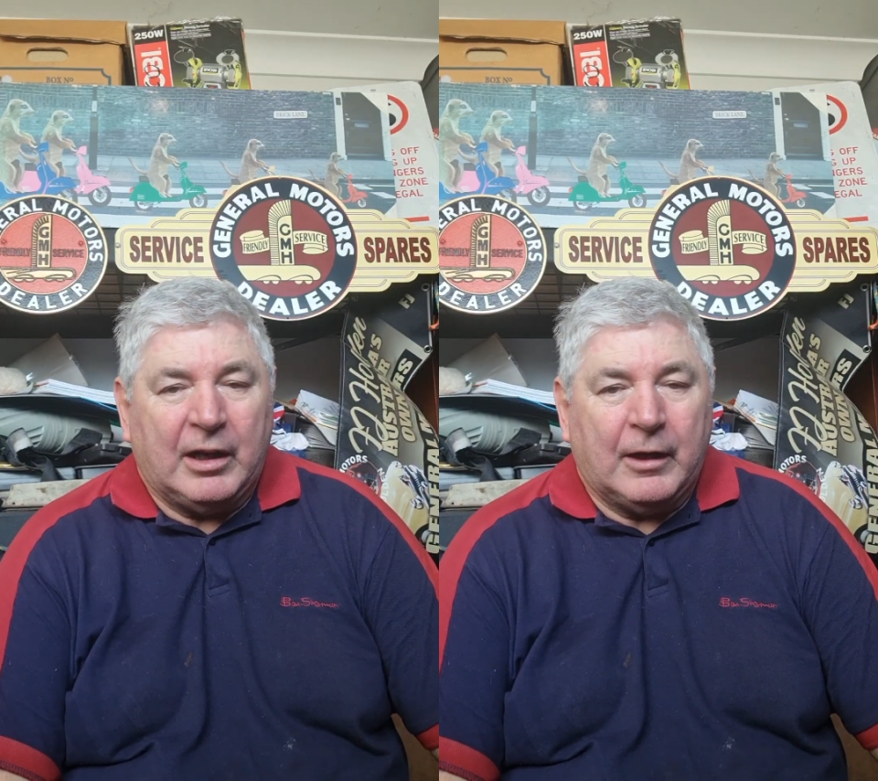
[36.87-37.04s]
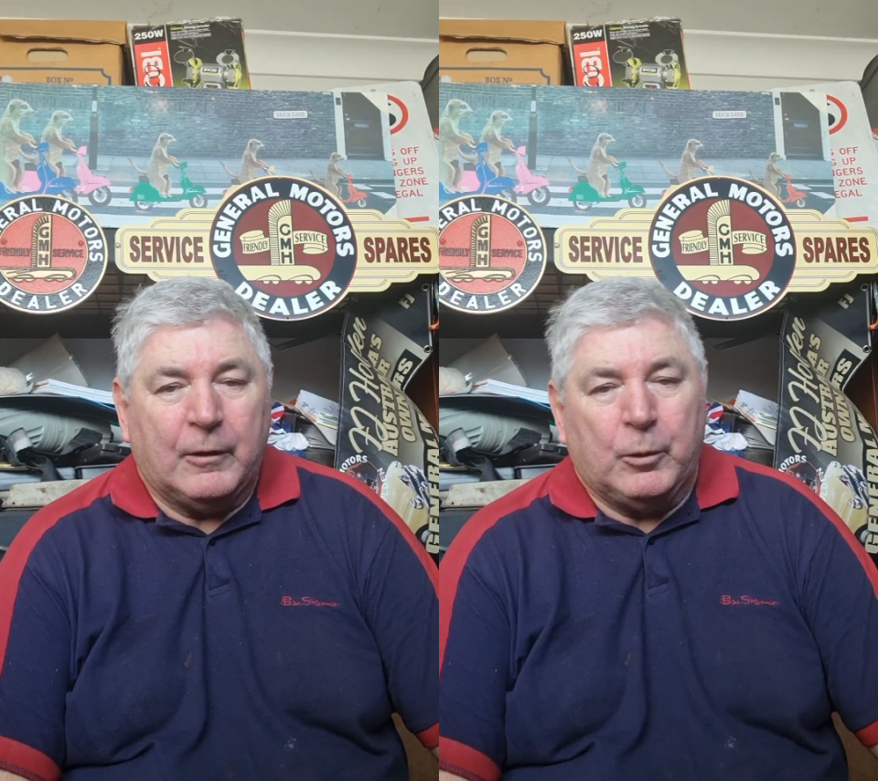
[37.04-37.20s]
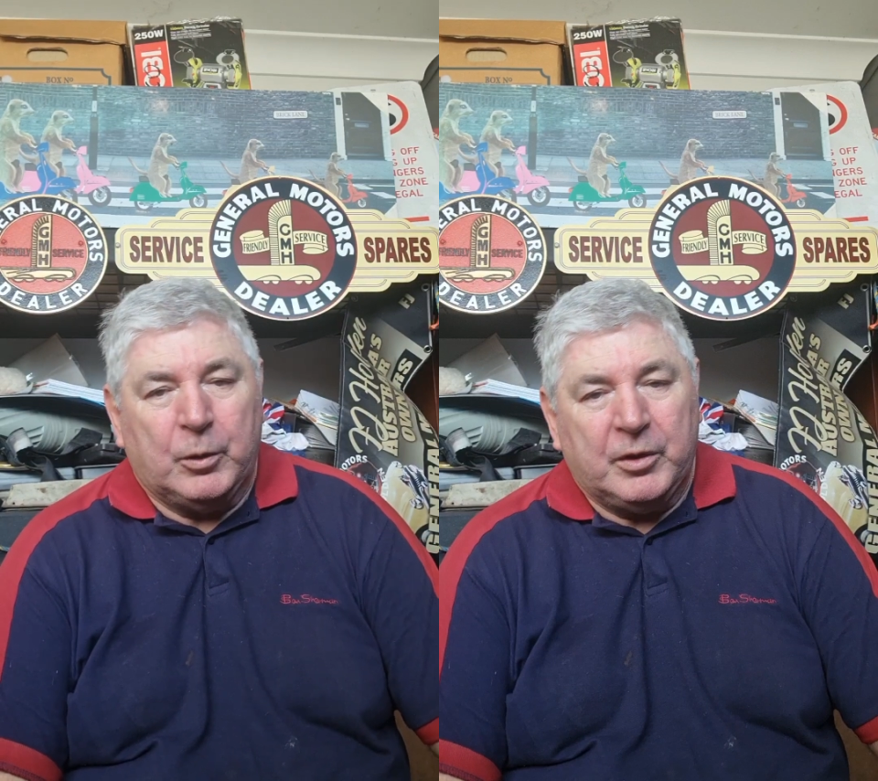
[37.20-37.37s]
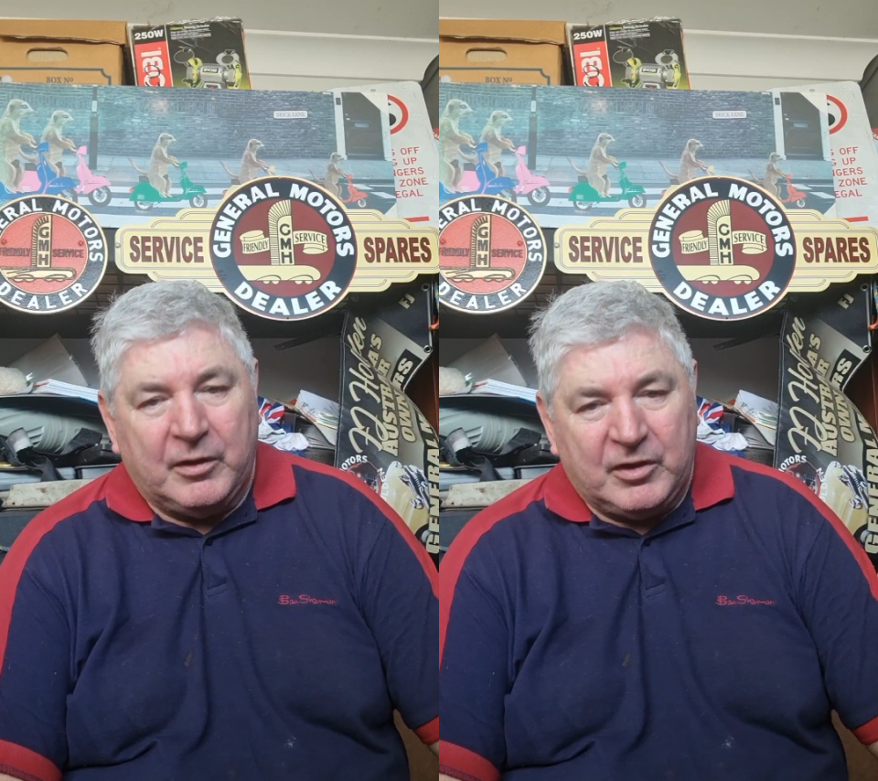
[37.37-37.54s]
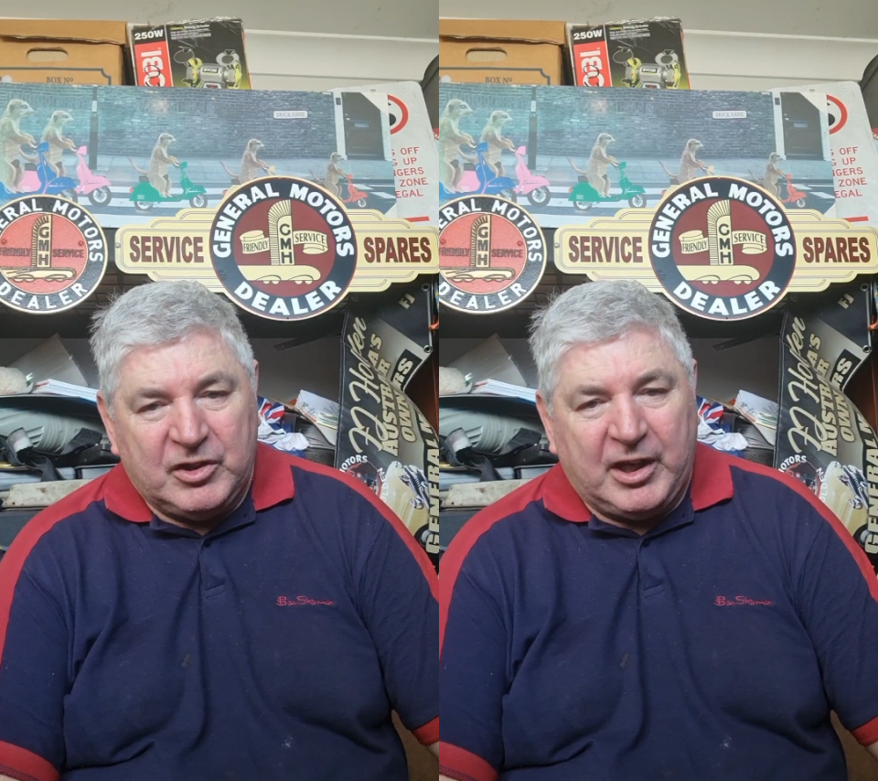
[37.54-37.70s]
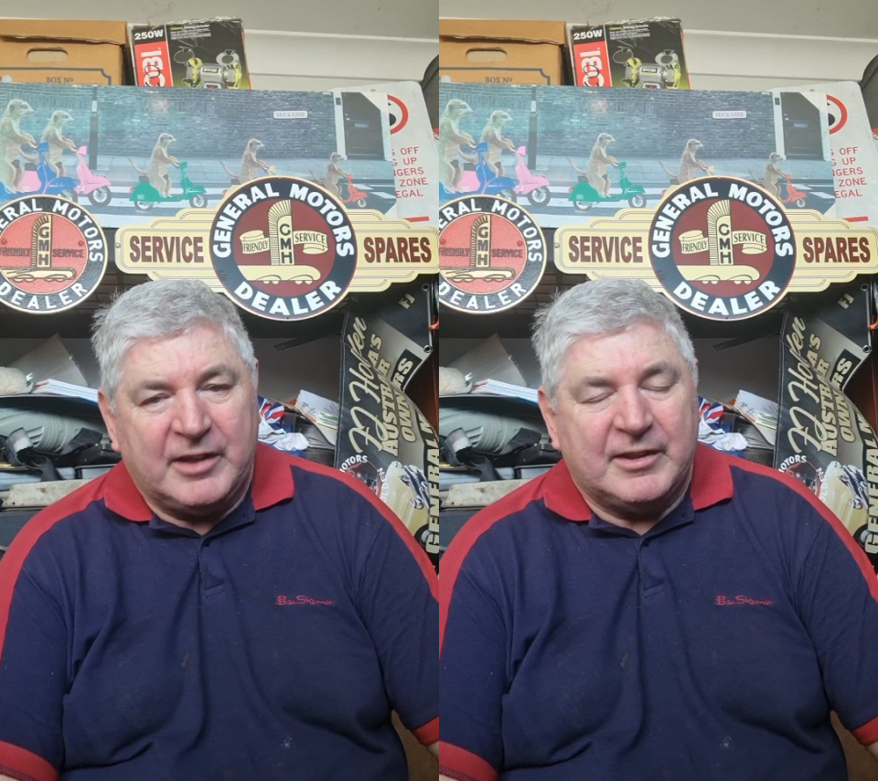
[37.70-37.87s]
under the hood and the
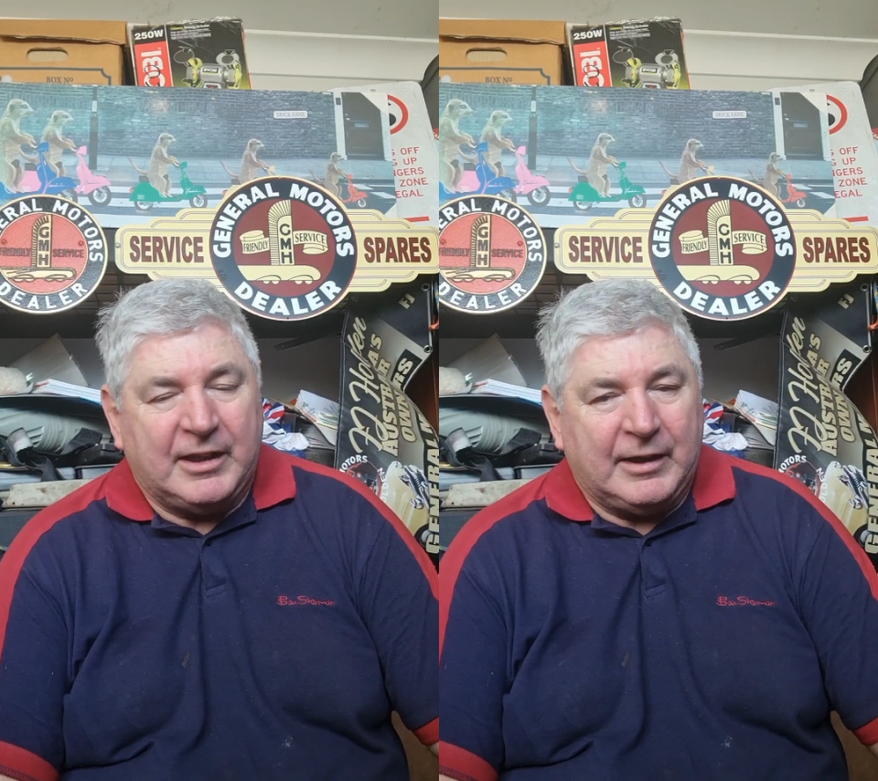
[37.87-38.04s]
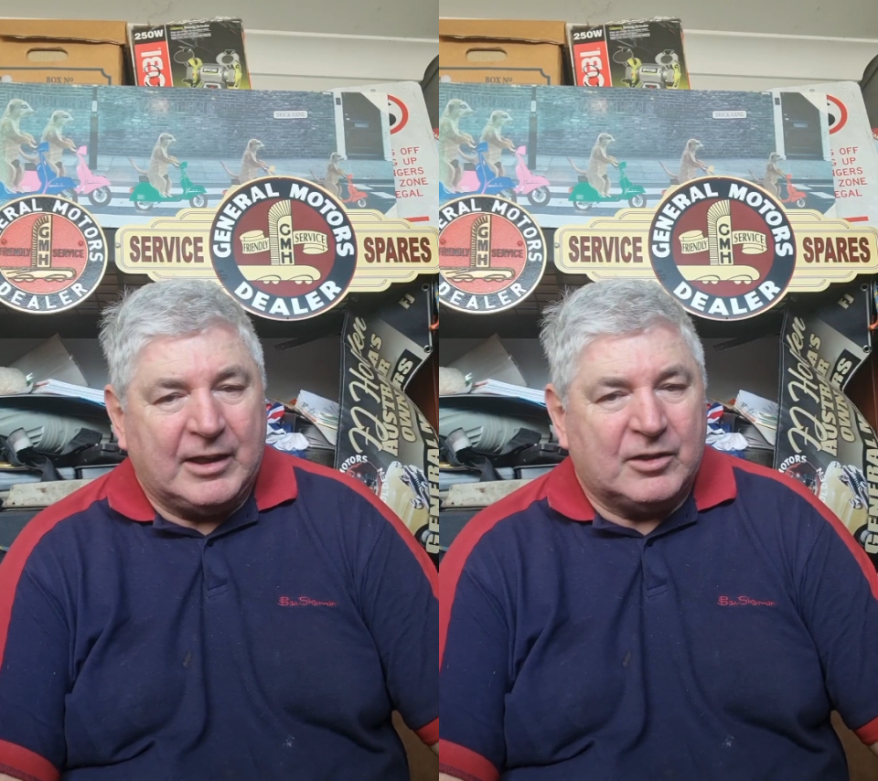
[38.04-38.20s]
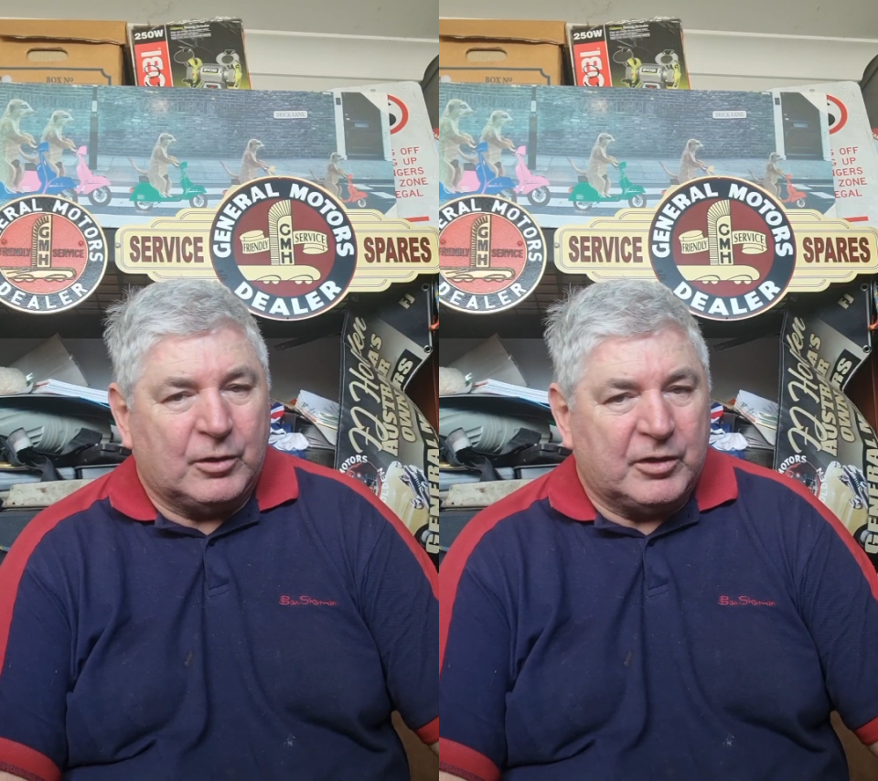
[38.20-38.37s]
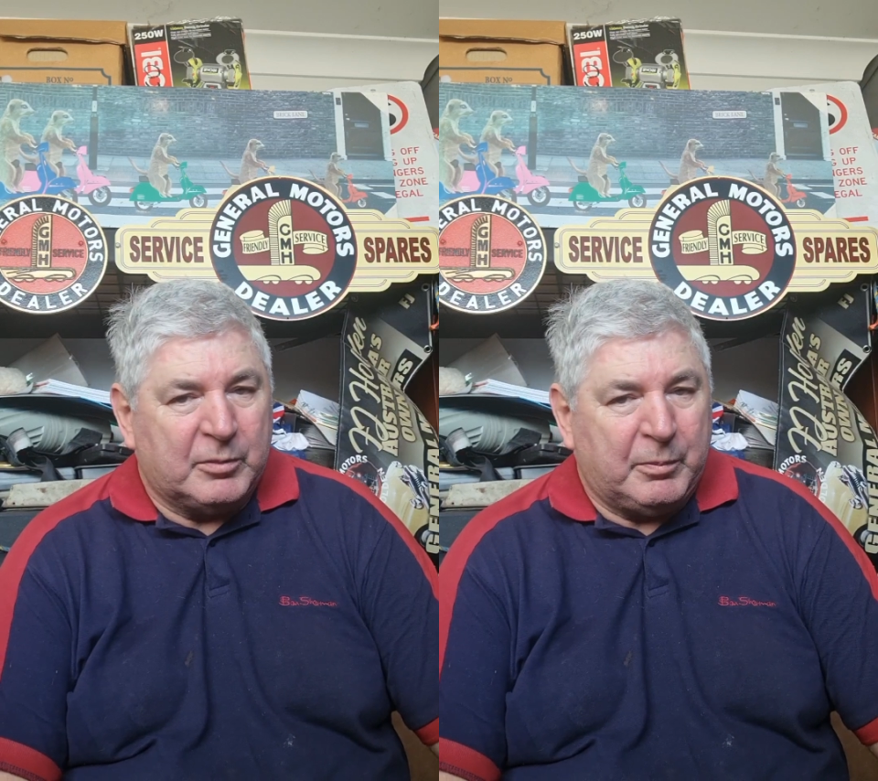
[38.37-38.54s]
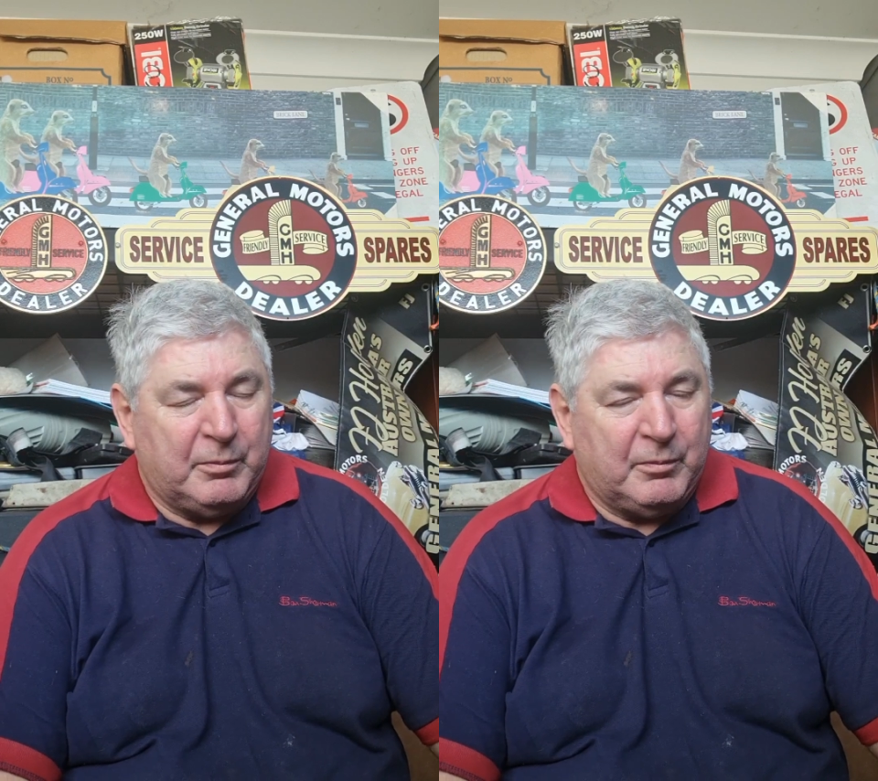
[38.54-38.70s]
chassis and that sort of